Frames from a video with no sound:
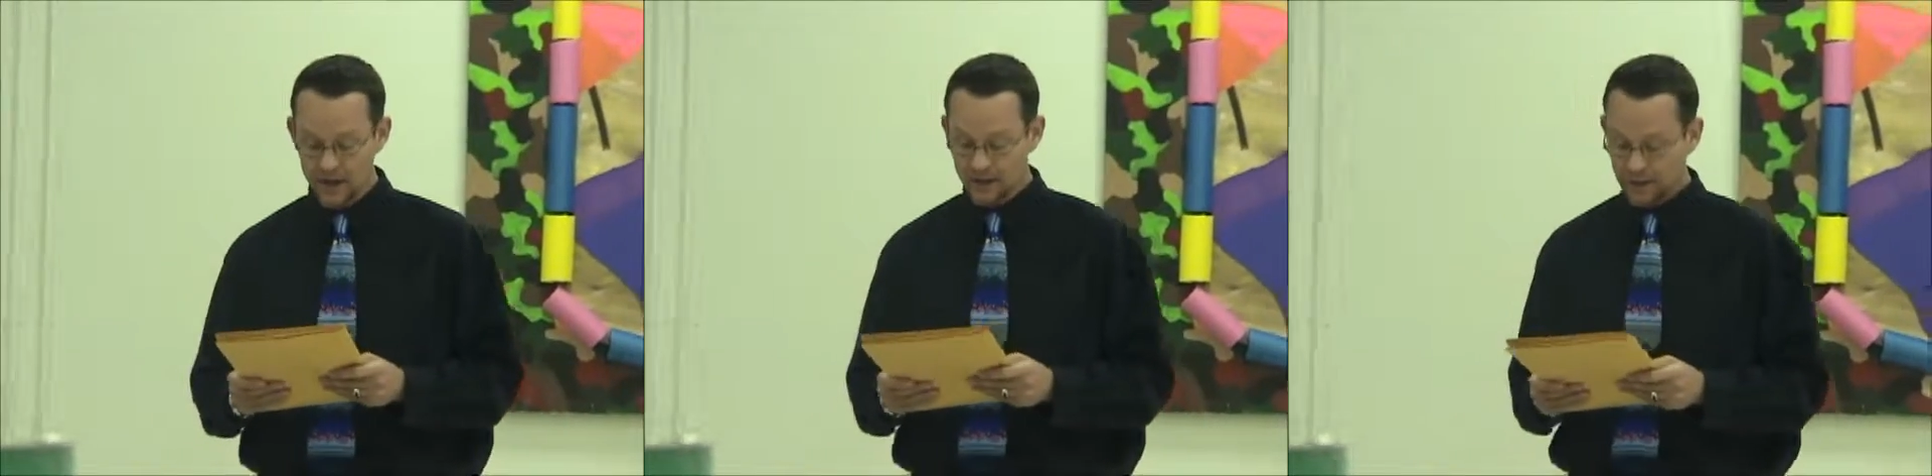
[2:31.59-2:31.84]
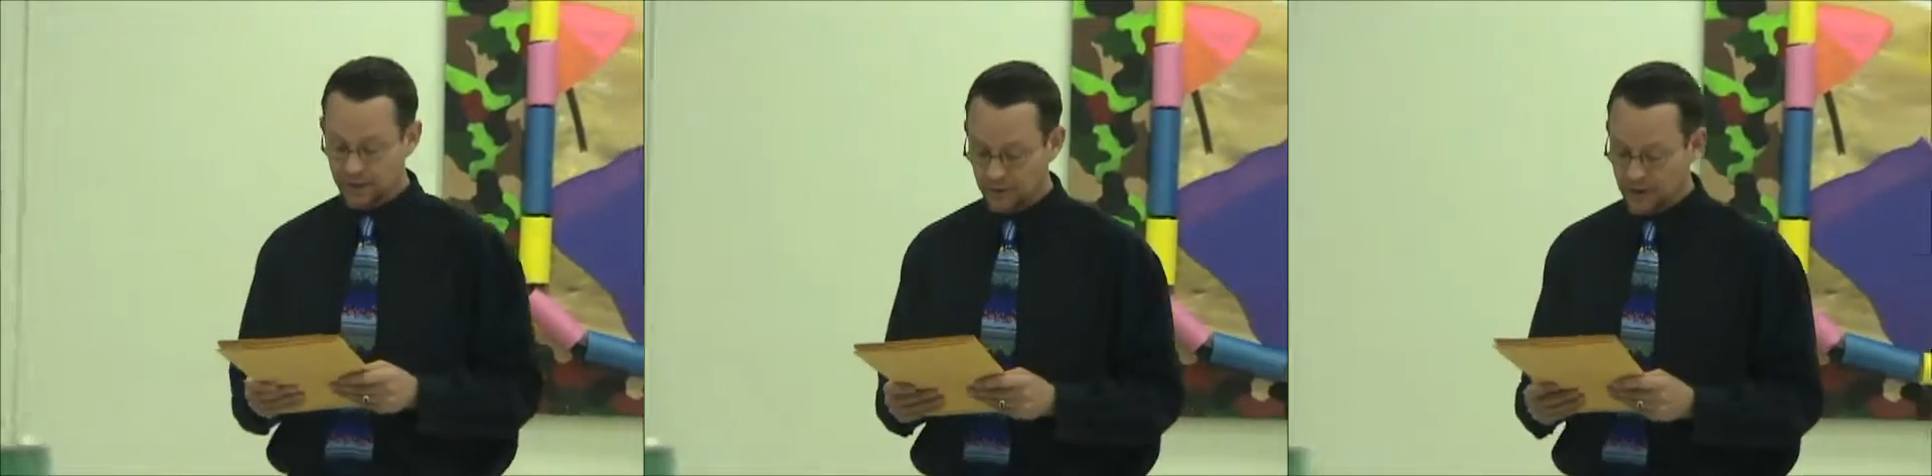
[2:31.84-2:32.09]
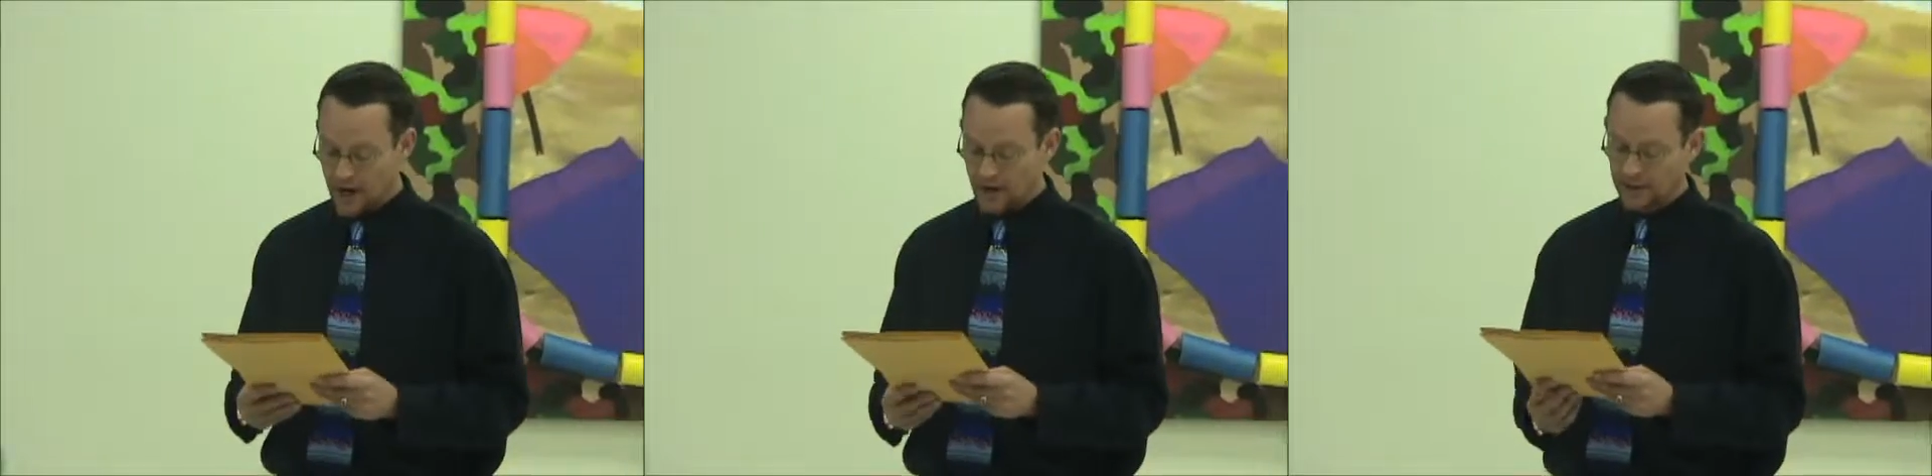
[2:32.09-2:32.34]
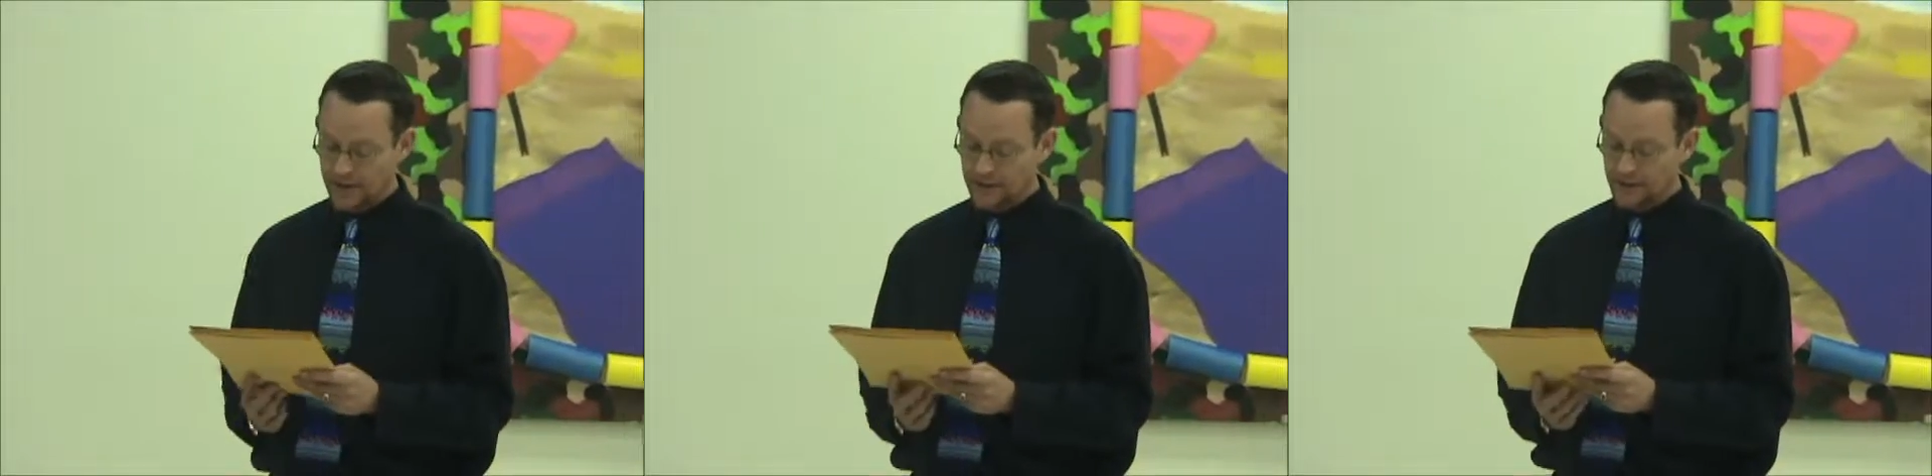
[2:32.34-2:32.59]
So she was
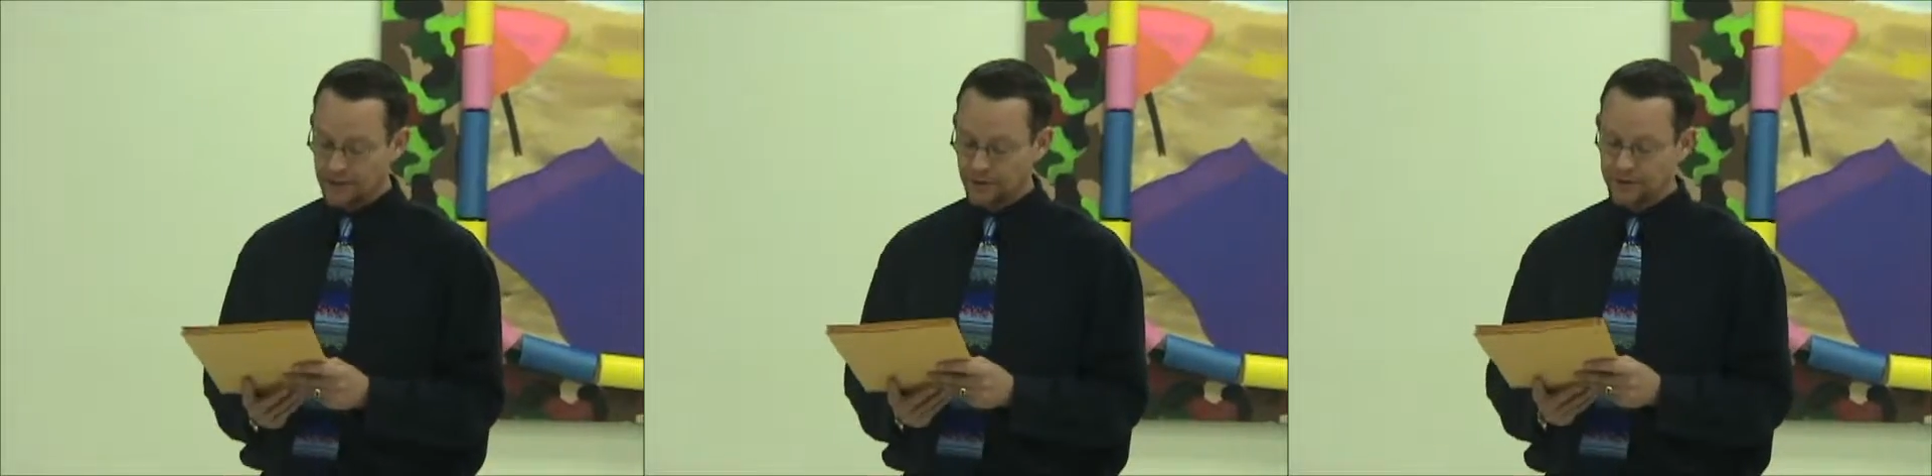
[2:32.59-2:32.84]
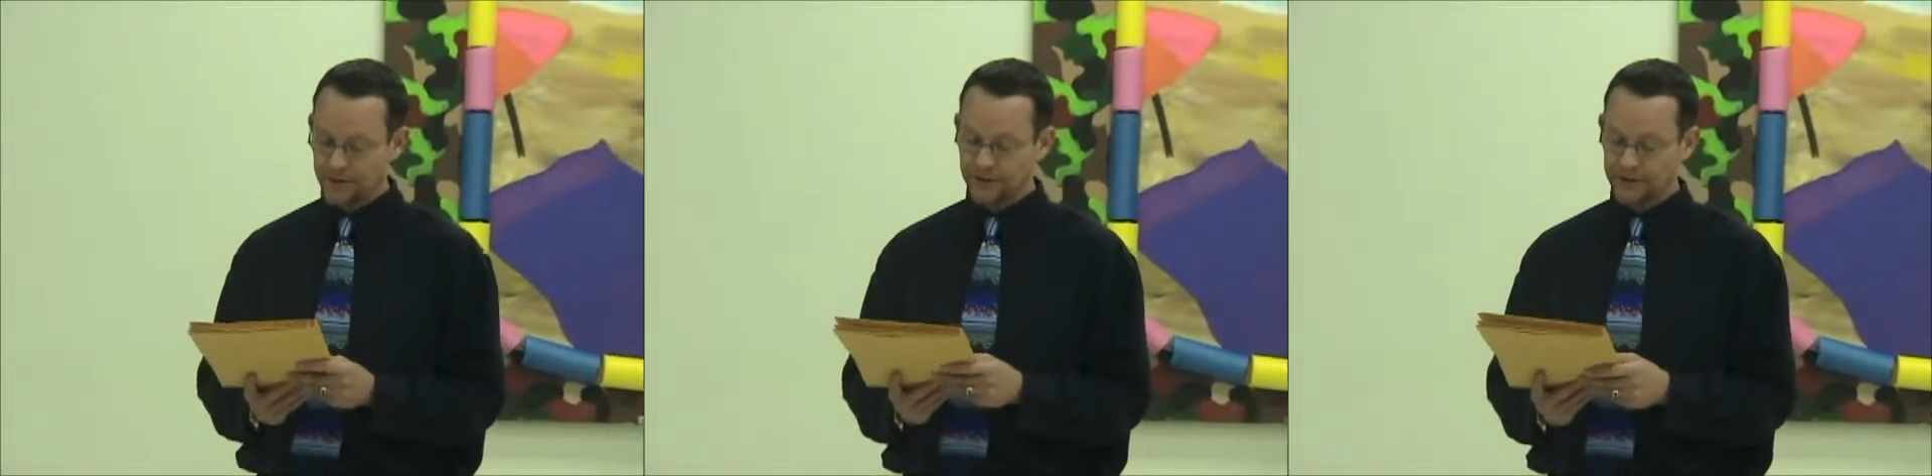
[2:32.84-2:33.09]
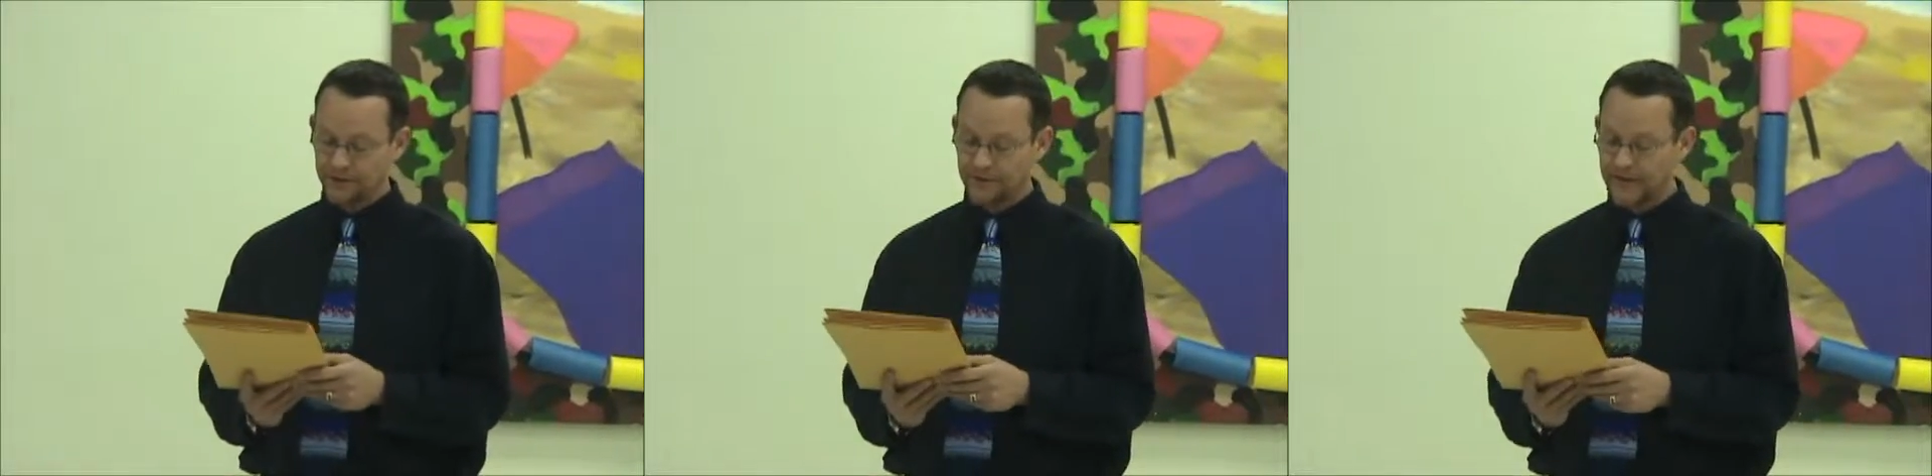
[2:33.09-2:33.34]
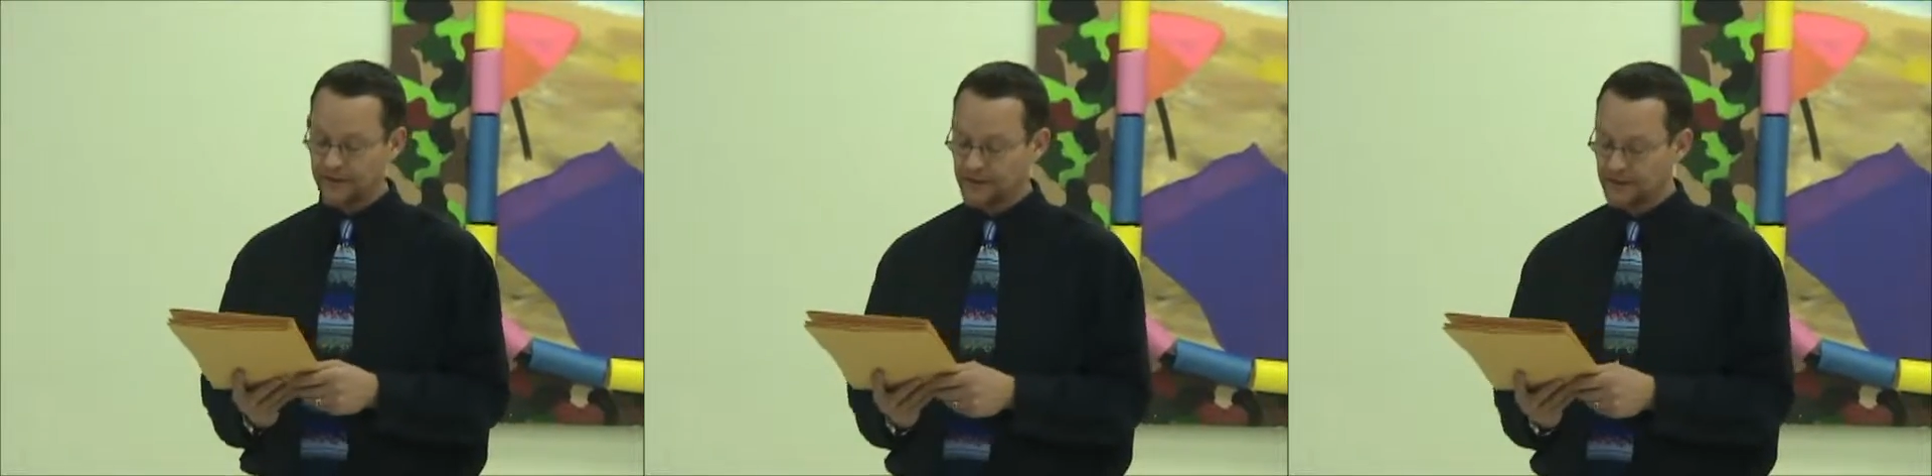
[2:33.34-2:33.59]
all league in her 2 individual
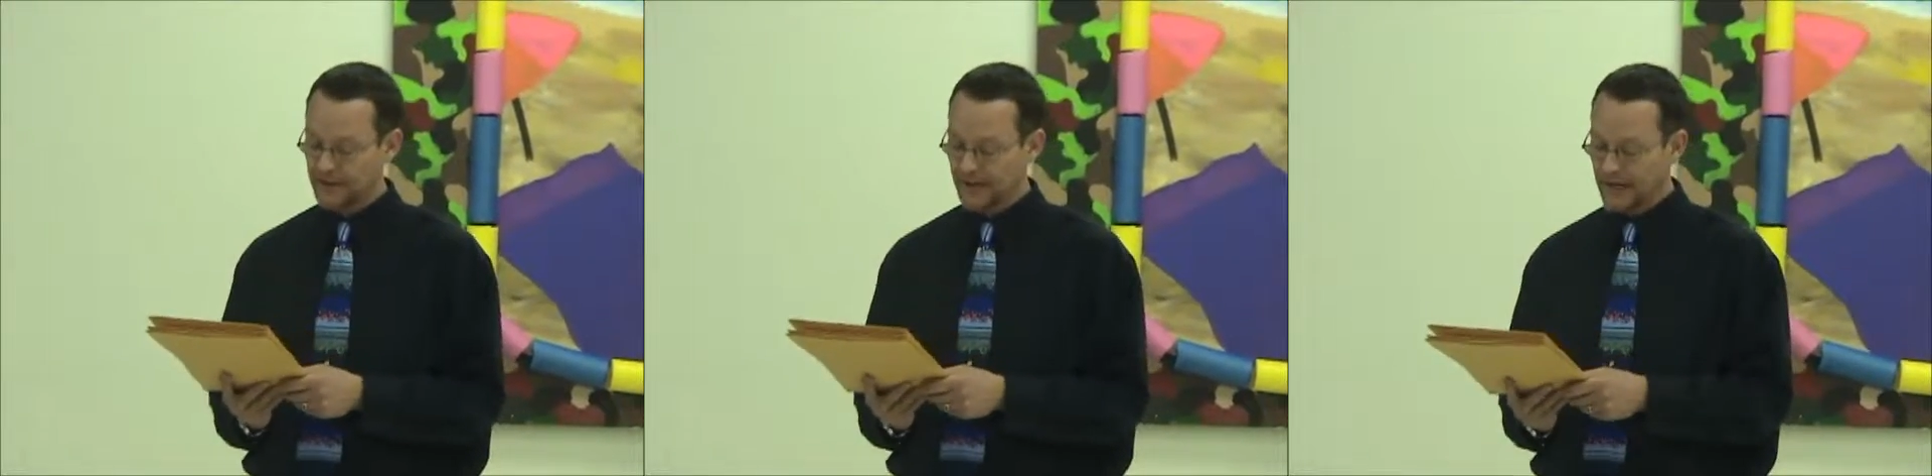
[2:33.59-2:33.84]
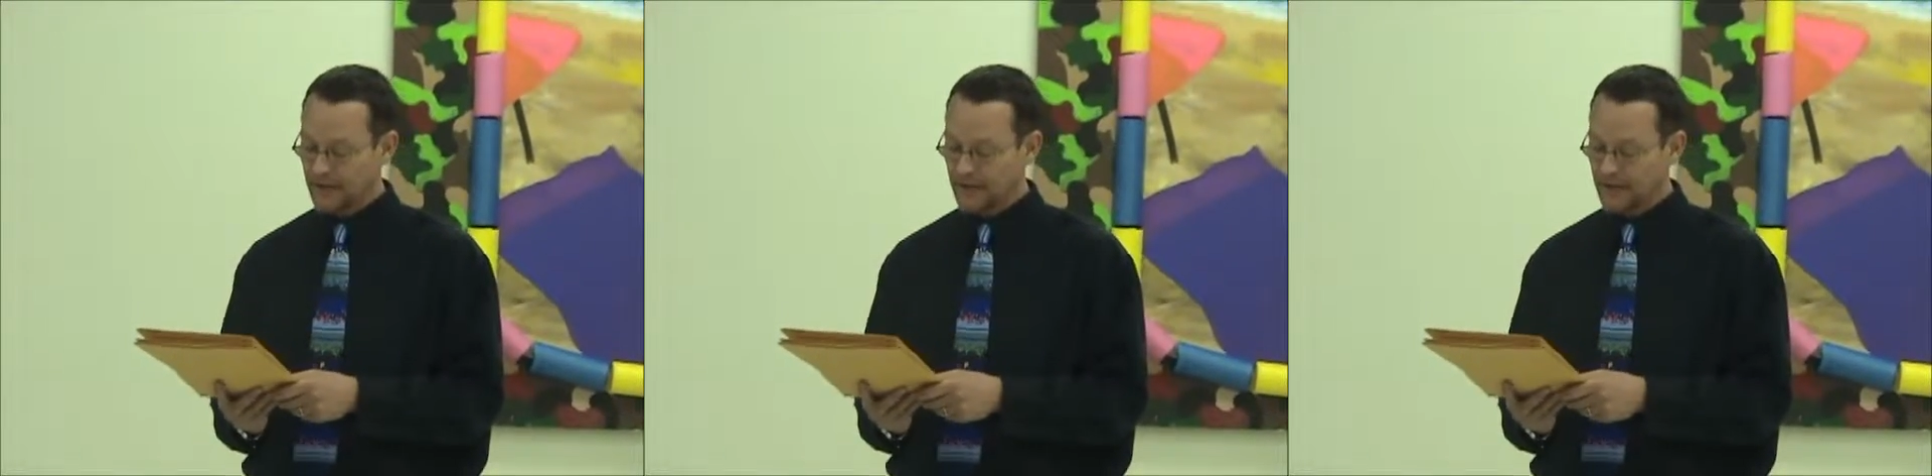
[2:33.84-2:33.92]
events.